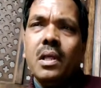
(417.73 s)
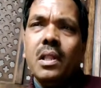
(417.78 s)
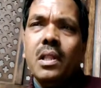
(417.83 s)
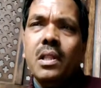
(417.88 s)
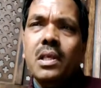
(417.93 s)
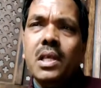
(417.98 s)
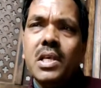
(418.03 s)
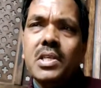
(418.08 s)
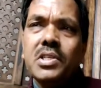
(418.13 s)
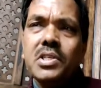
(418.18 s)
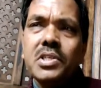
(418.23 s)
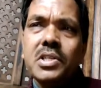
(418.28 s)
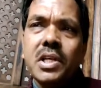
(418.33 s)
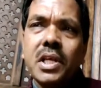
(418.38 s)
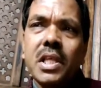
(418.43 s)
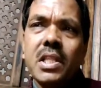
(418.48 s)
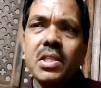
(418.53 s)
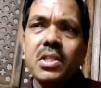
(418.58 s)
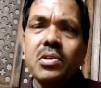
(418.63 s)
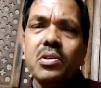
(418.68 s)
The
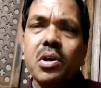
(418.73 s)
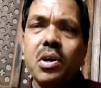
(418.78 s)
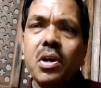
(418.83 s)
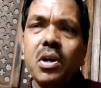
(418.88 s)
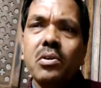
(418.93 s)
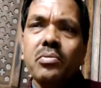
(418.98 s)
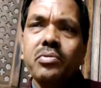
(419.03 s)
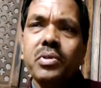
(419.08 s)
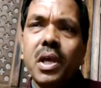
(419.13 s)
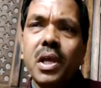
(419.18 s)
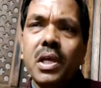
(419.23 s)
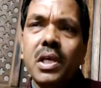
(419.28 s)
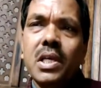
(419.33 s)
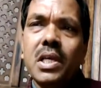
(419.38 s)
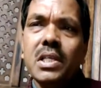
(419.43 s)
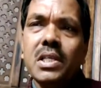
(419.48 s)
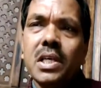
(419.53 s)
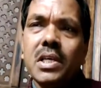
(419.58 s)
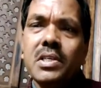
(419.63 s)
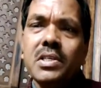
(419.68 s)
strength of
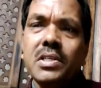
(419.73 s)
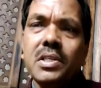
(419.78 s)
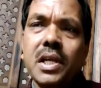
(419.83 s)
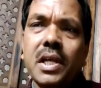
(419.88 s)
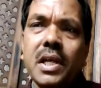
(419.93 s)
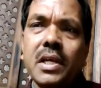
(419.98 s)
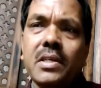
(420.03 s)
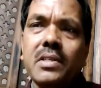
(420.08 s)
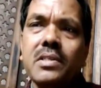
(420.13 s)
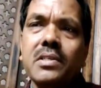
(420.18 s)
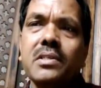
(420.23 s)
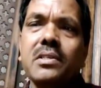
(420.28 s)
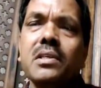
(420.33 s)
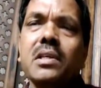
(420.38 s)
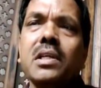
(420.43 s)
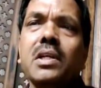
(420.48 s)
each state's